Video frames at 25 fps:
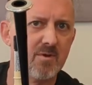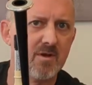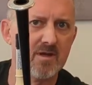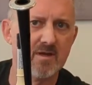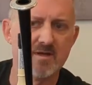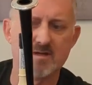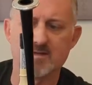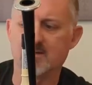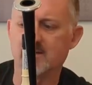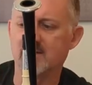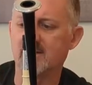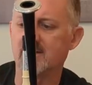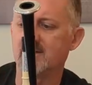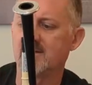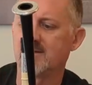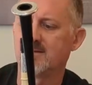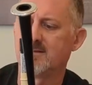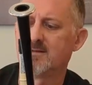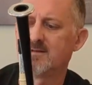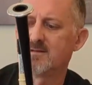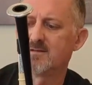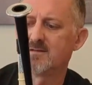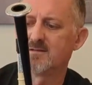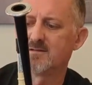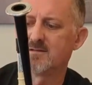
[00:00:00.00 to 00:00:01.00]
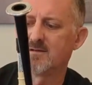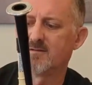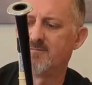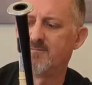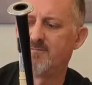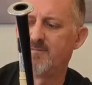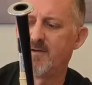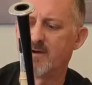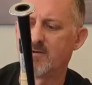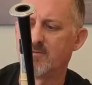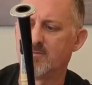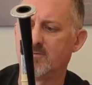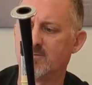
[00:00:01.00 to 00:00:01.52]
pin. This is a
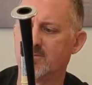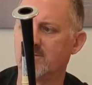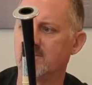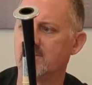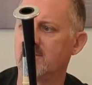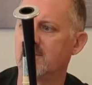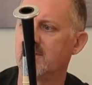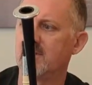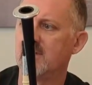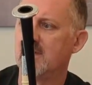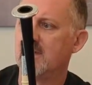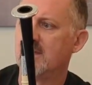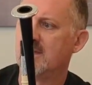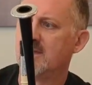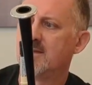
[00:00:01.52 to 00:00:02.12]
ferrule.